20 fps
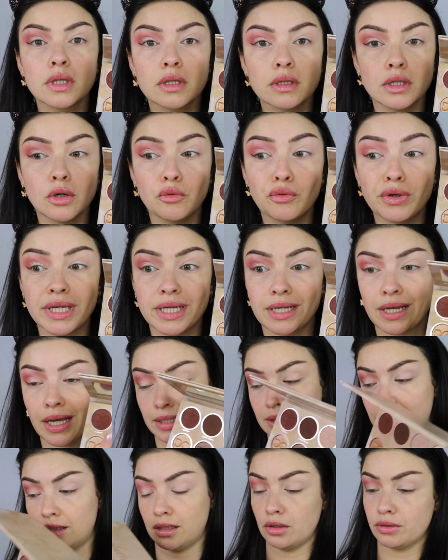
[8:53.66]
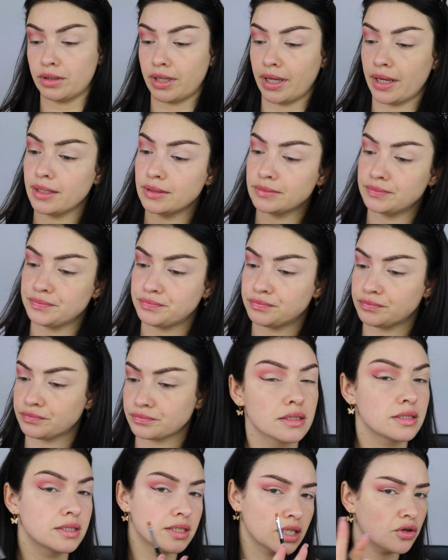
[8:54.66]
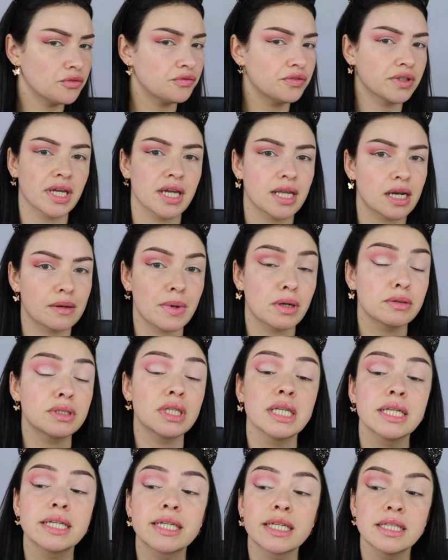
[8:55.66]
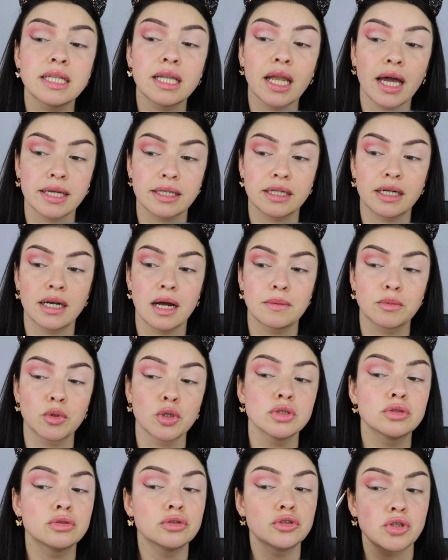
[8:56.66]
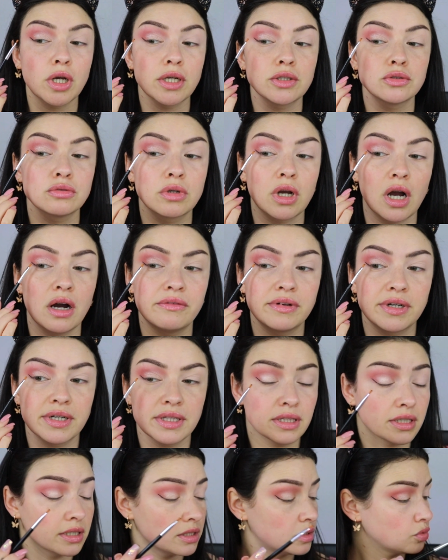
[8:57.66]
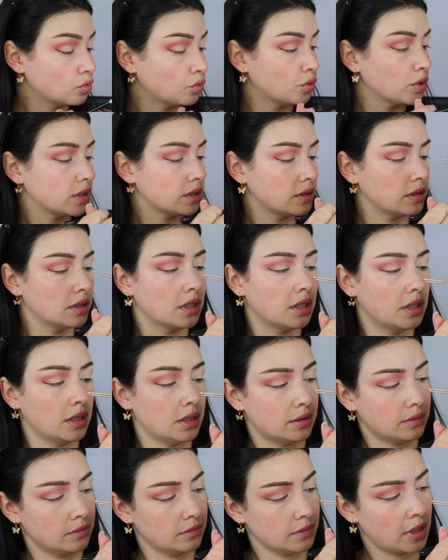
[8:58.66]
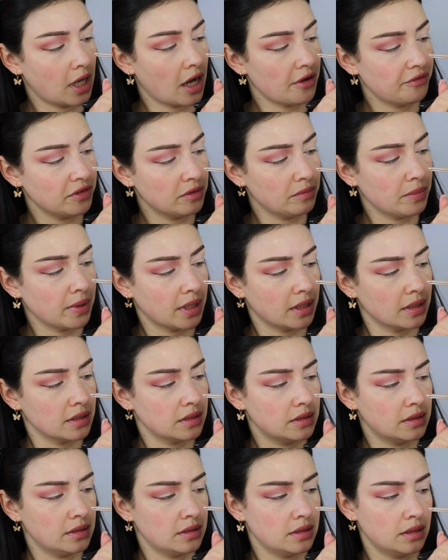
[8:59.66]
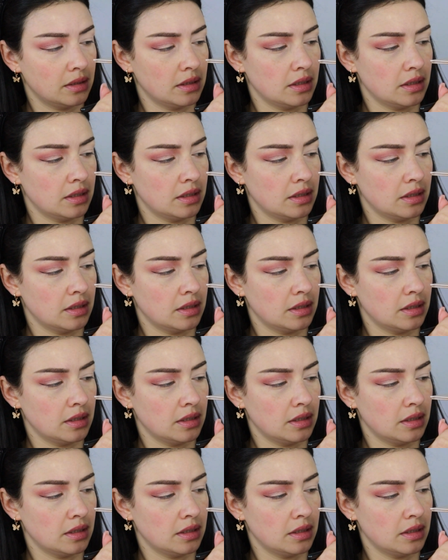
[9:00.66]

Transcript: wing liner. Okay, so forget about the liquid liner. I'm going to try to cover this with the coffee beans